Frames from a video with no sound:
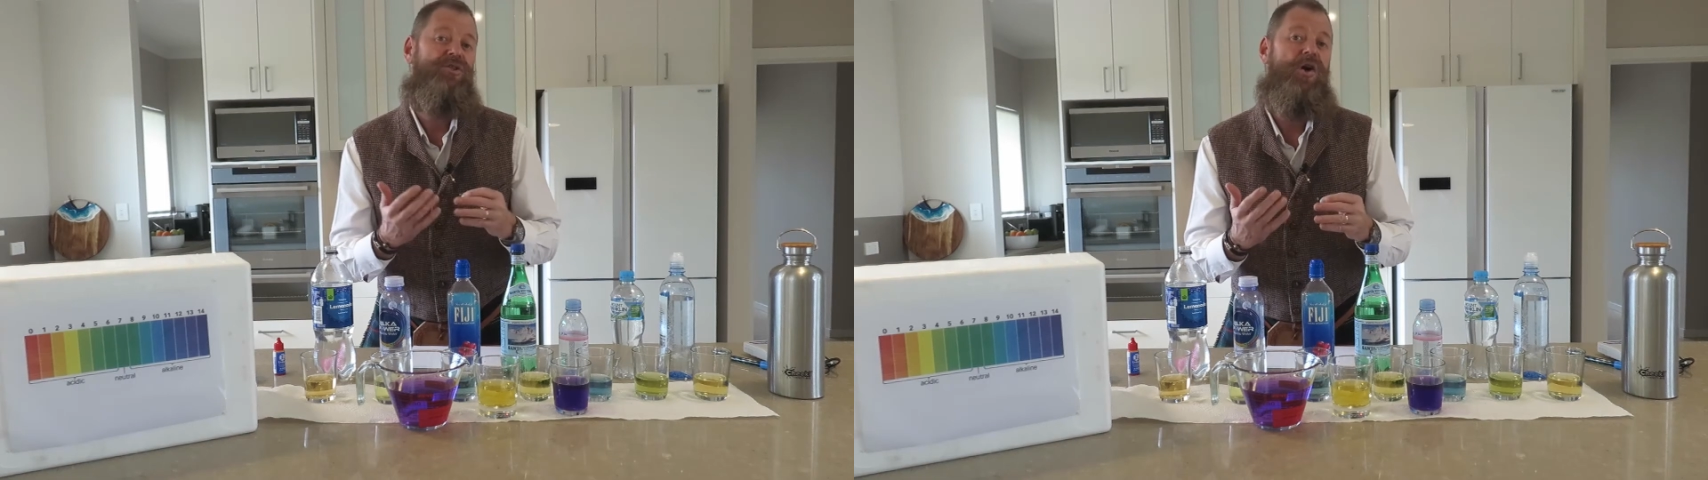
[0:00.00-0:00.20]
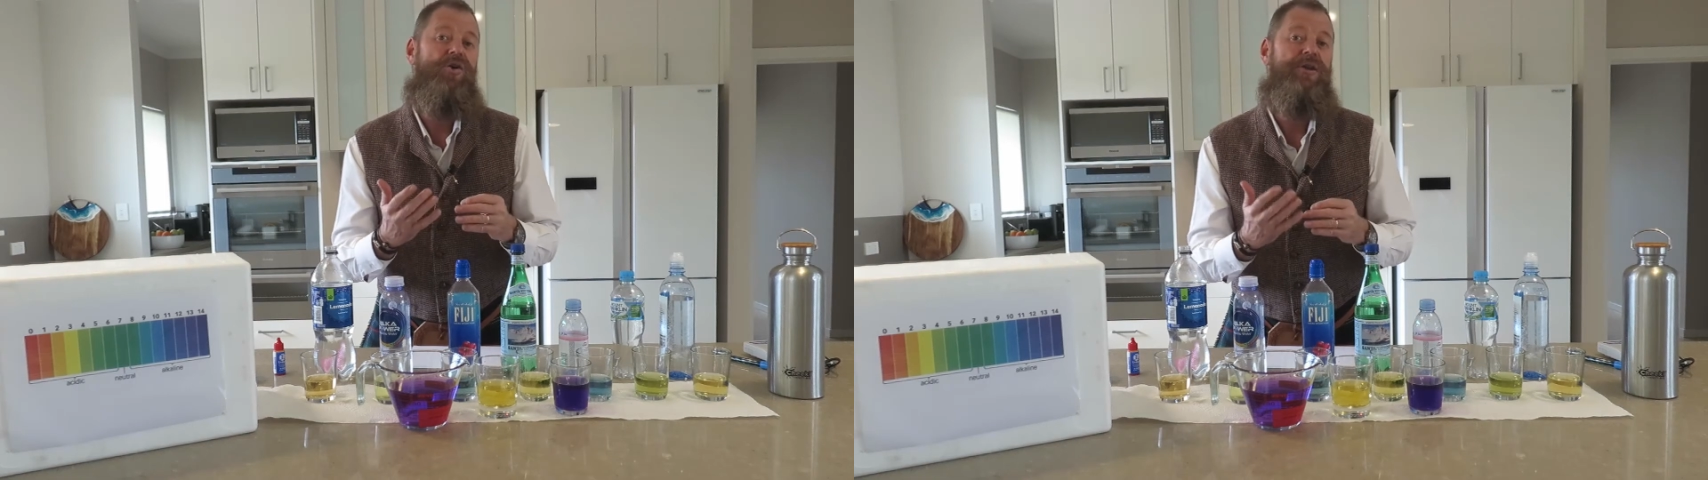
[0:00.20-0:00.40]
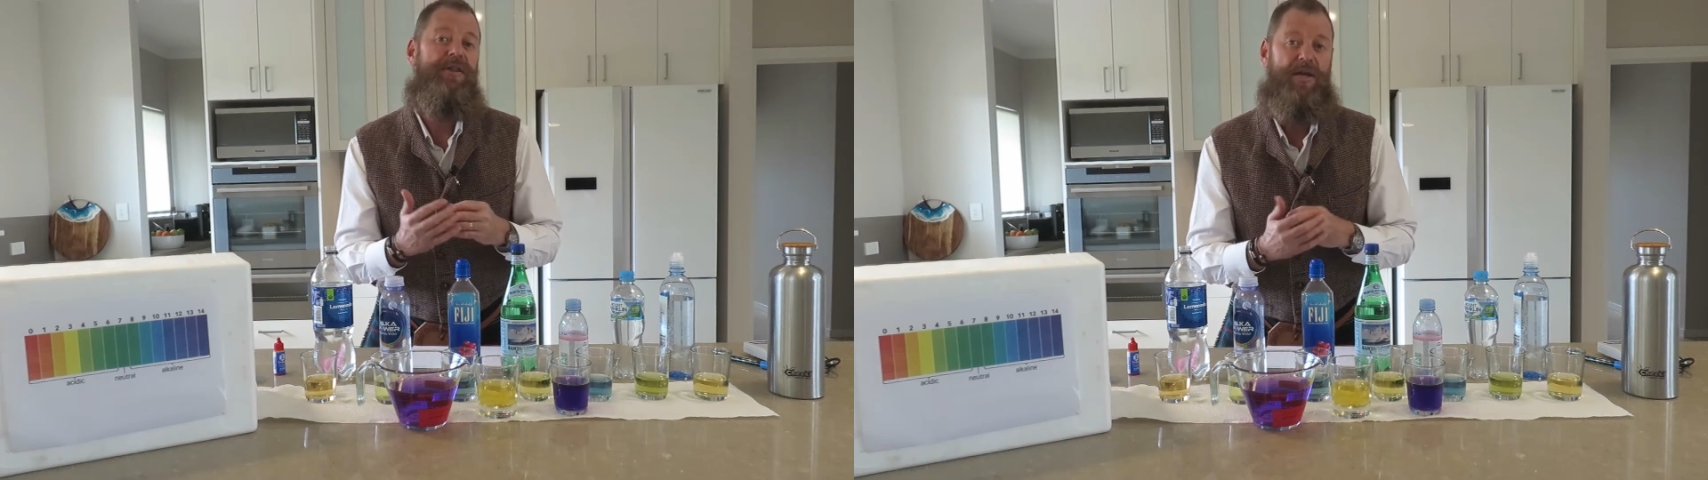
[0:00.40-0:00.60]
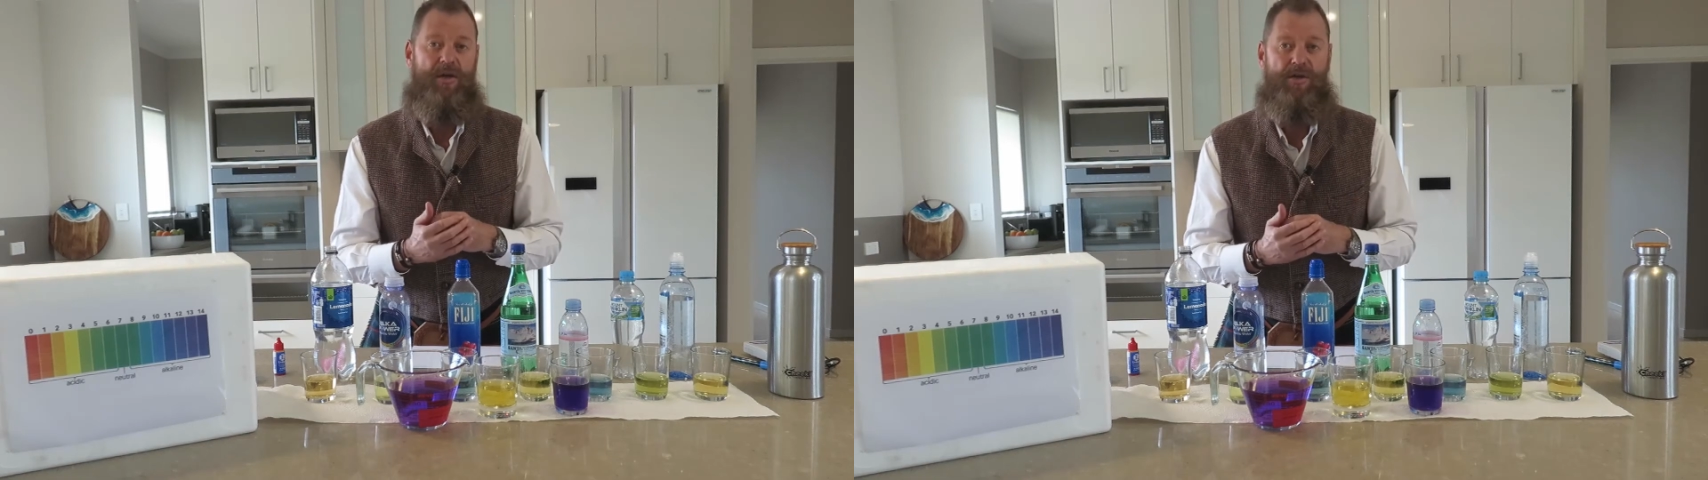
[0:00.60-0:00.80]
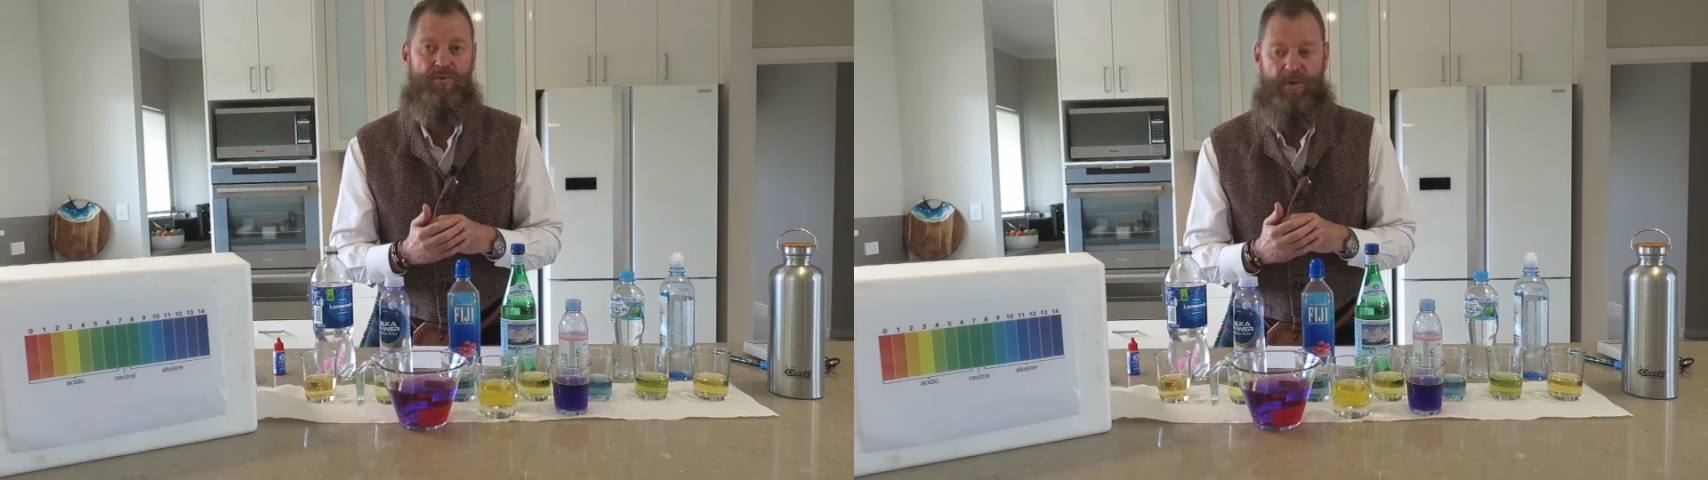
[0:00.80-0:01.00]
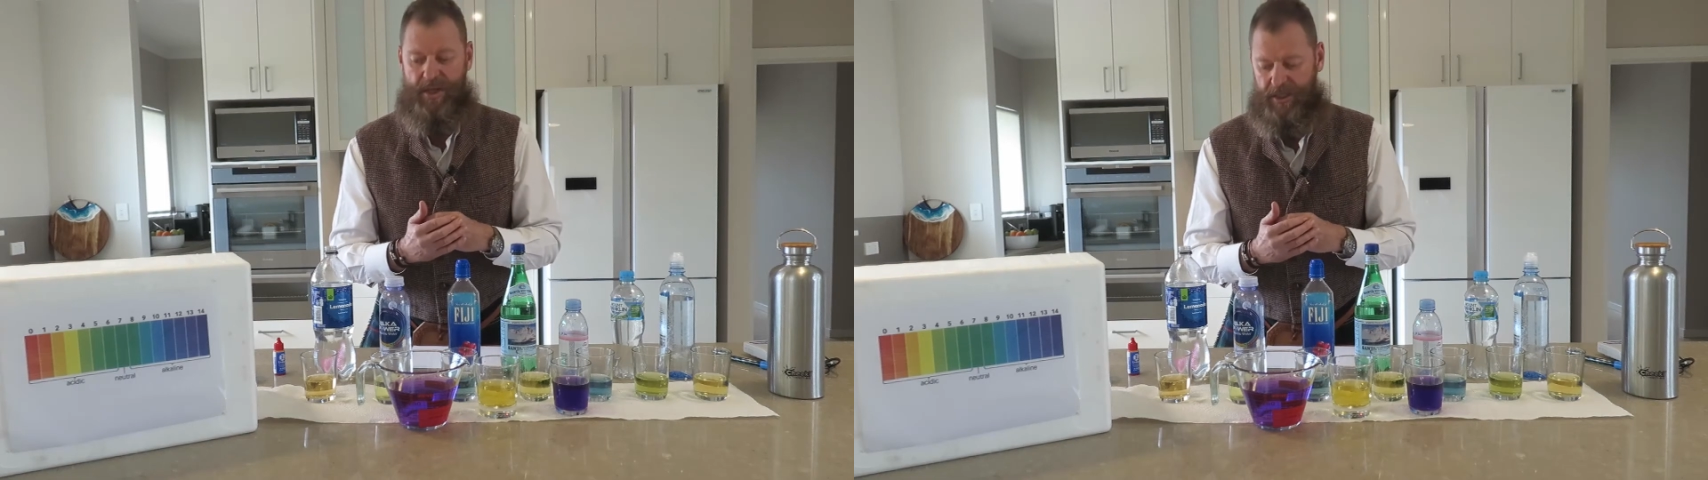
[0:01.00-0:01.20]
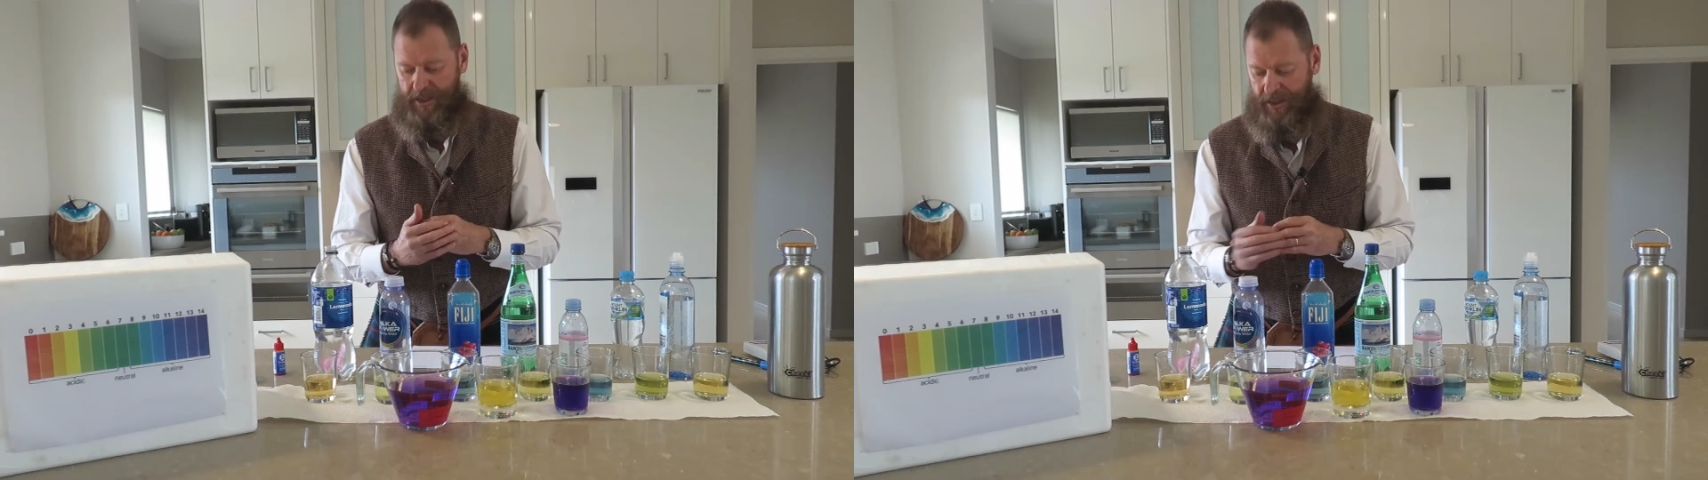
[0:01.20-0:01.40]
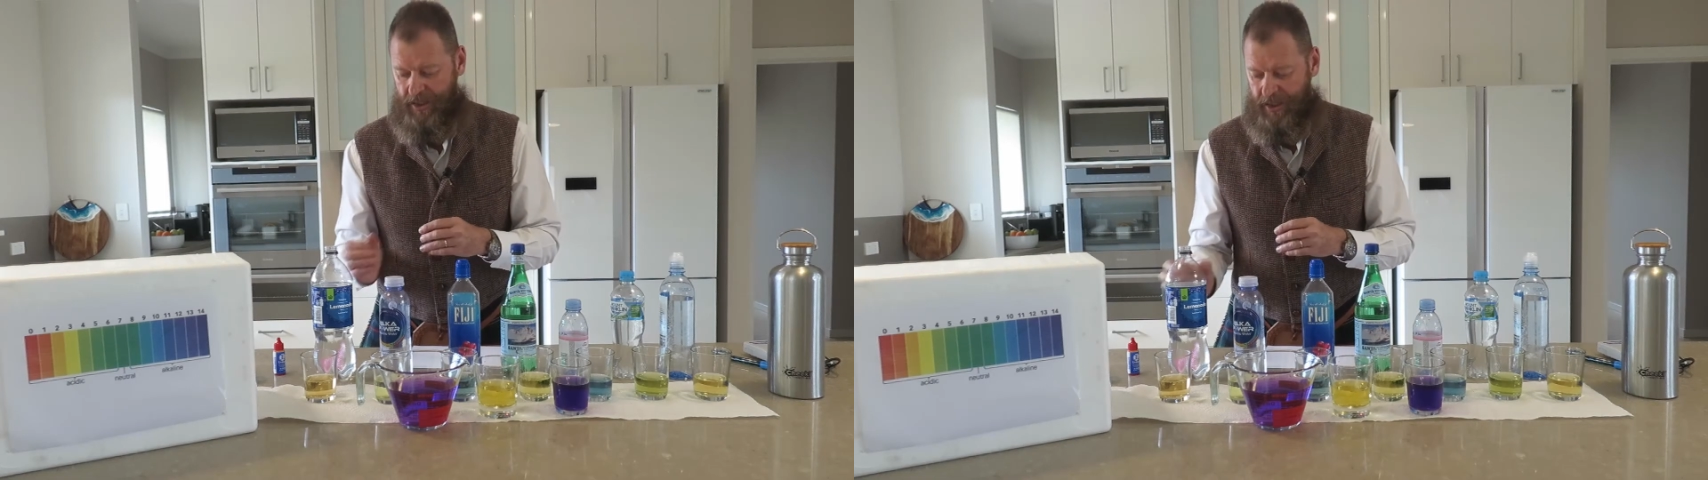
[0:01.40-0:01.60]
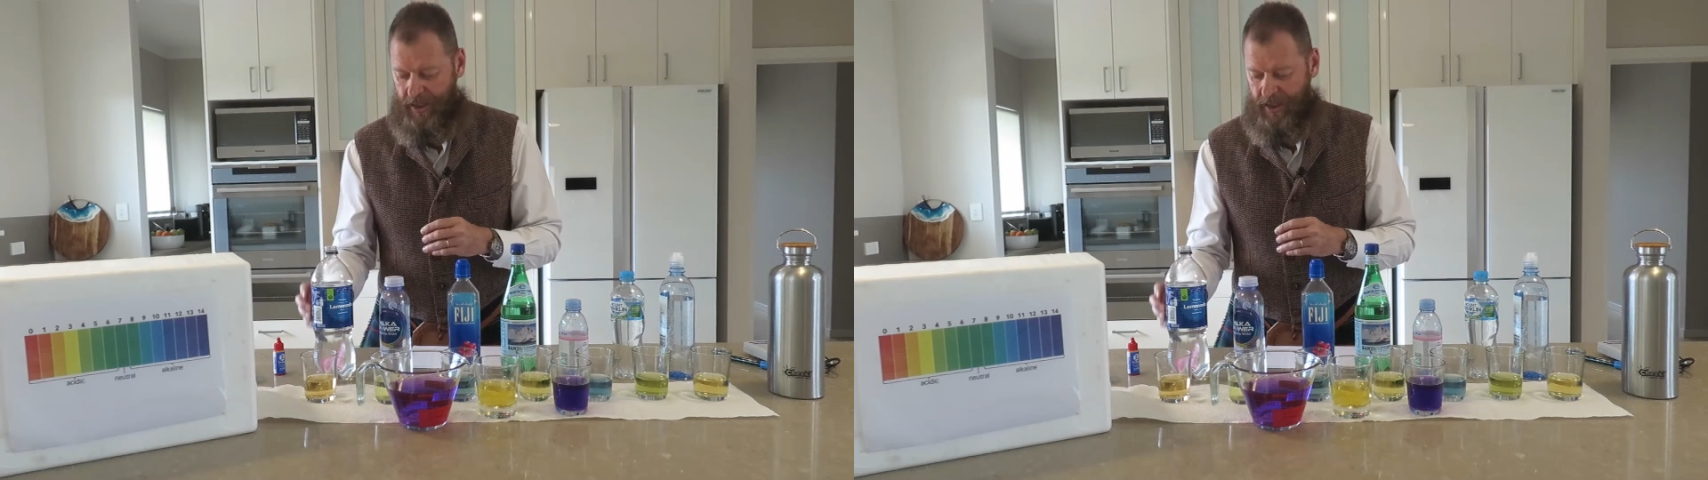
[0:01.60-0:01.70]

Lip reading: soda that goes with it.